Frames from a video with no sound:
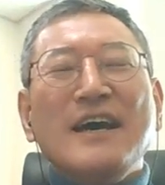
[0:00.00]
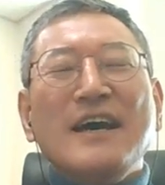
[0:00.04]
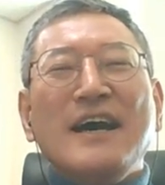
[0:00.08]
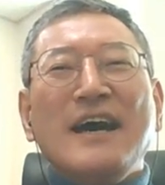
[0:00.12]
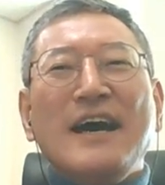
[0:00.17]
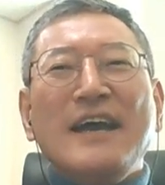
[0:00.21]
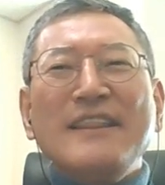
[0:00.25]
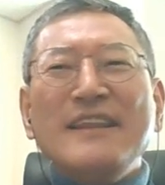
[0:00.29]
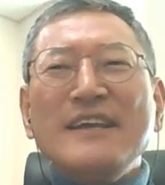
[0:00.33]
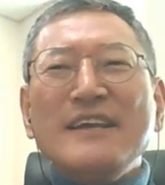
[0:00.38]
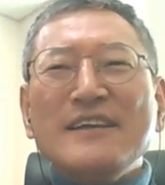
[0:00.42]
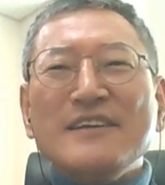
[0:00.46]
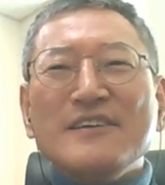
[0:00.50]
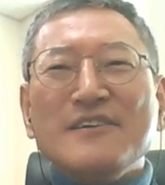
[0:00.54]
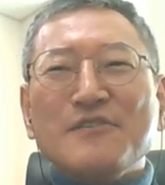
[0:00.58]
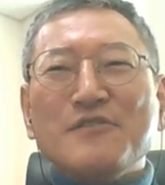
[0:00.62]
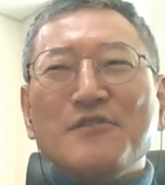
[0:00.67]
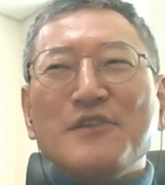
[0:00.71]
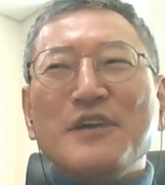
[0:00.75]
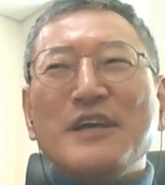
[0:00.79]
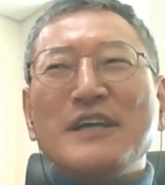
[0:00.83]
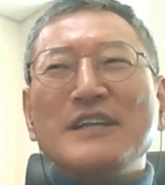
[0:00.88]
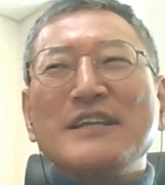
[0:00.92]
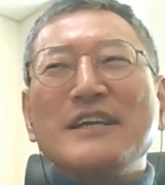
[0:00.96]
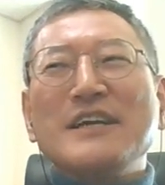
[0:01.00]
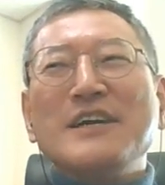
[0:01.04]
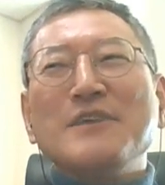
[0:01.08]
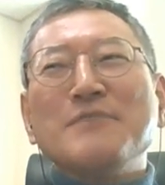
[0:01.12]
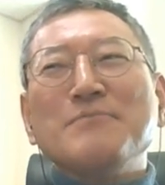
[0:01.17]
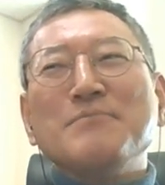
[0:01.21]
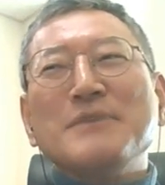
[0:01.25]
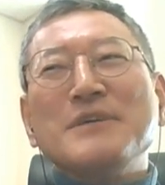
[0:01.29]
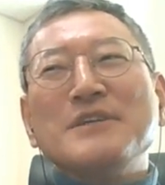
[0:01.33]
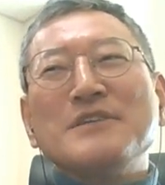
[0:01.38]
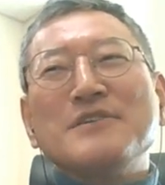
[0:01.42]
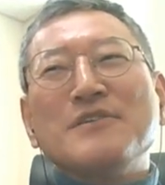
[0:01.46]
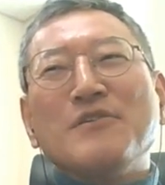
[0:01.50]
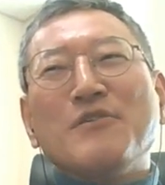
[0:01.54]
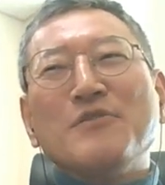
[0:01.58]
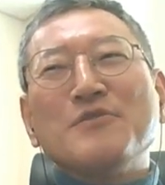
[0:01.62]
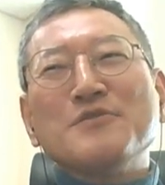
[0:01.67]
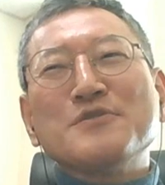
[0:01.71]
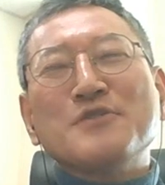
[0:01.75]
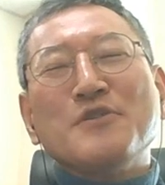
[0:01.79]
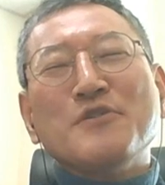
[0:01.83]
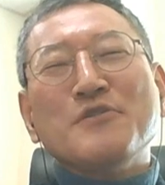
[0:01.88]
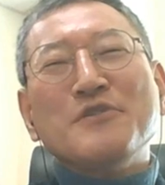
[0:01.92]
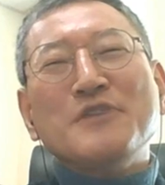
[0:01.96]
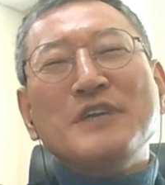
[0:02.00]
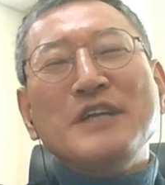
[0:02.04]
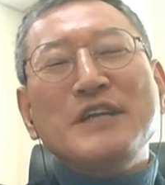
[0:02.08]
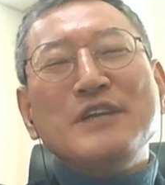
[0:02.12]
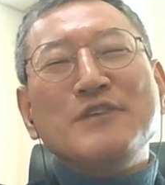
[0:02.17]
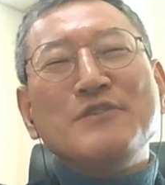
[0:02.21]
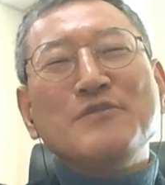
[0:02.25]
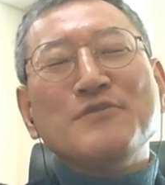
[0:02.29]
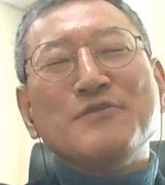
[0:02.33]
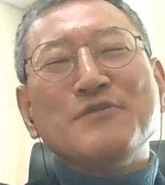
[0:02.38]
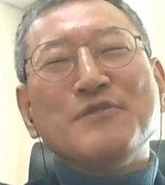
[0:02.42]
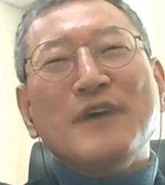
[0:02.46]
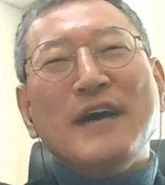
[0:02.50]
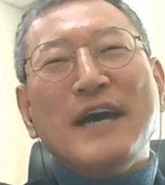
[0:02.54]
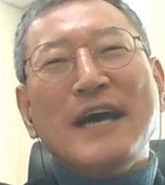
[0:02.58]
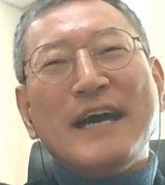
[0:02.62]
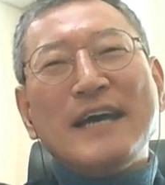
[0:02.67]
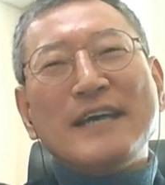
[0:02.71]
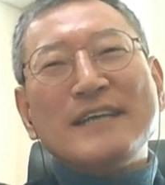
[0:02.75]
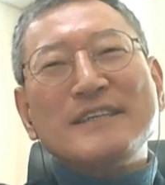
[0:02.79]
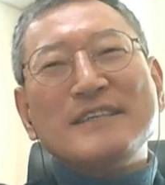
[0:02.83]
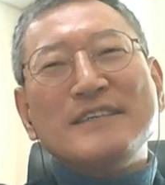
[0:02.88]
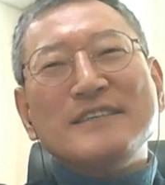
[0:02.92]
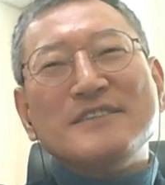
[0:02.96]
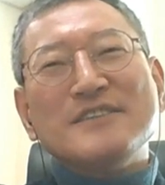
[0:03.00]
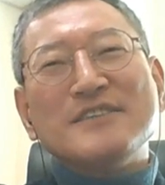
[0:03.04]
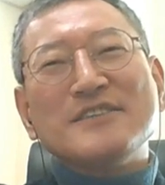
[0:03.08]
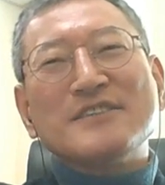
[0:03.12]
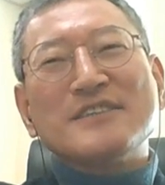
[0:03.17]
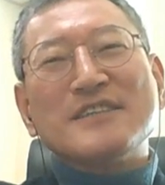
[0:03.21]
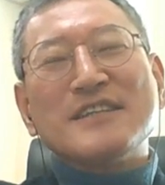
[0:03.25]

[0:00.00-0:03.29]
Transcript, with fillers: I think, Korean government also need to act just